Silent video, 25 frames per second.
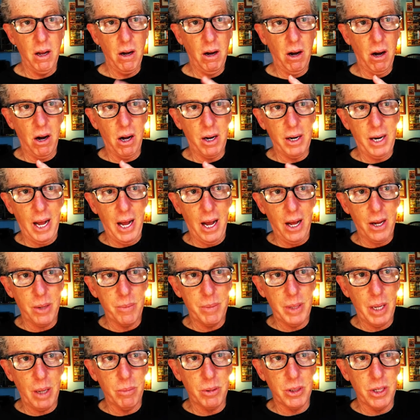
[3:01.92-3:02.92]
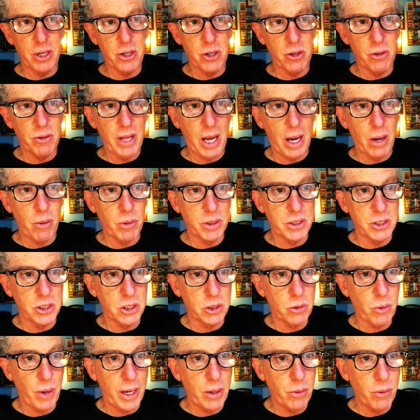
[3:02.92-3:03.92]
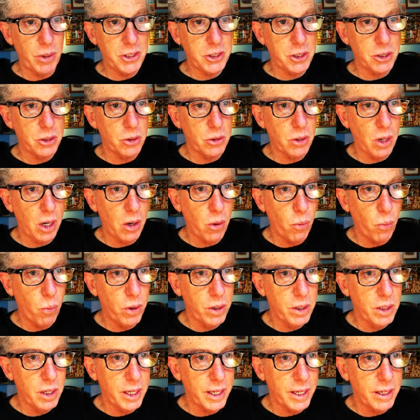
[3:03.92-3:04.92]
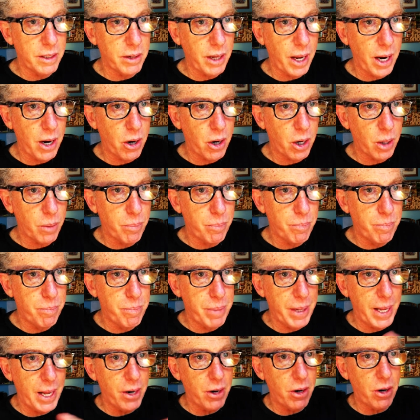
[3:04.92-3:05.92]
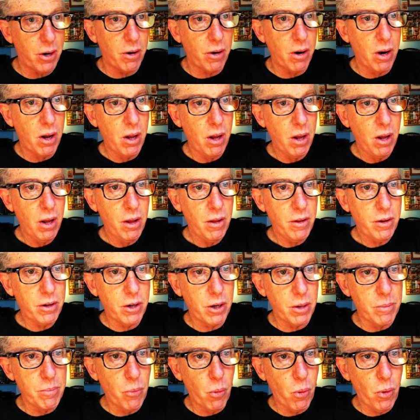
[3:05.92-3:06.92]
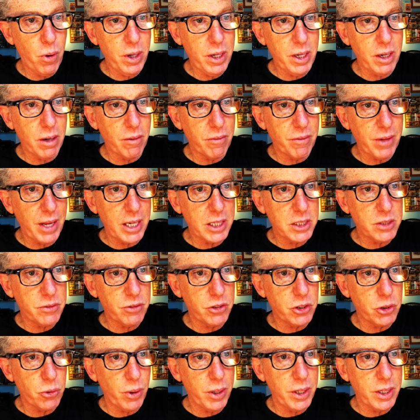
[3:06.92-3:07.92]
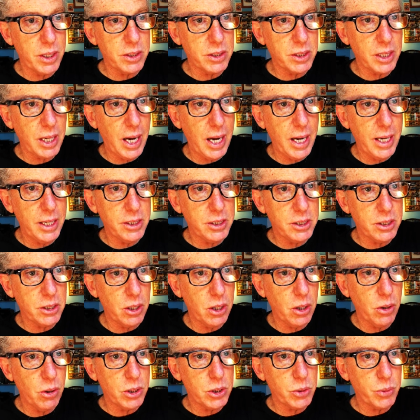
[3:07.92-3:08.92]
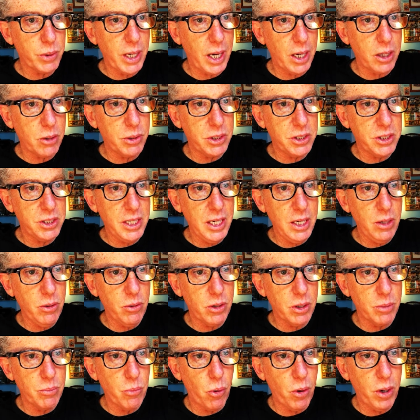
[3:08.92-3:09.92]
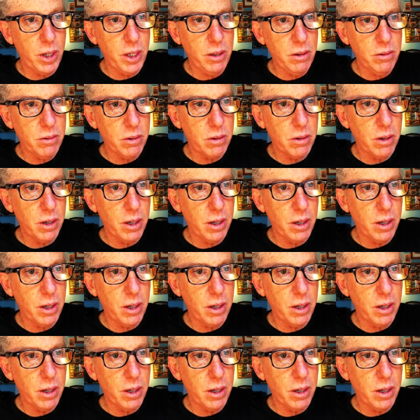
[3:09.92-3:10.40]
on how to be able to do that, which is great. Richard Woodland, Eric Benner, good morning. Thanks for joining us, guys. Who else we got? Christine, good morning.